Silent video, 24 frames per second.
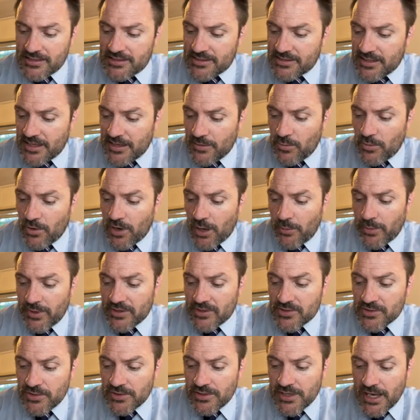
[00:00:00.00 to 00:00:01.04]
see why we
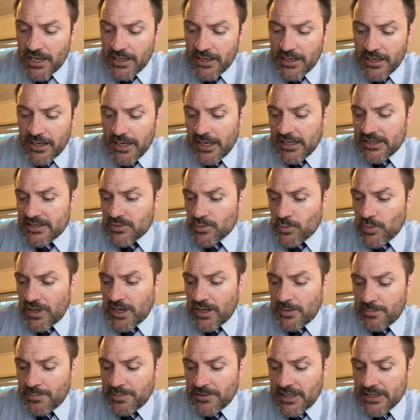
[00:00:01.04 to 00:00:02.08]
do that. X
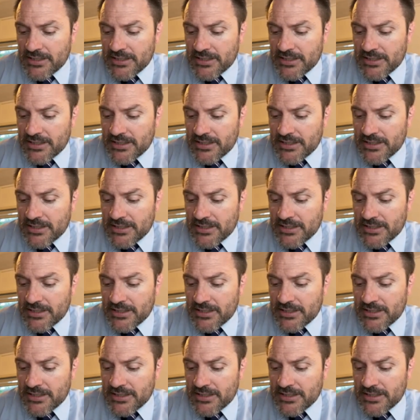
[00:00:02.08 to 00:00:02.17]
squared plus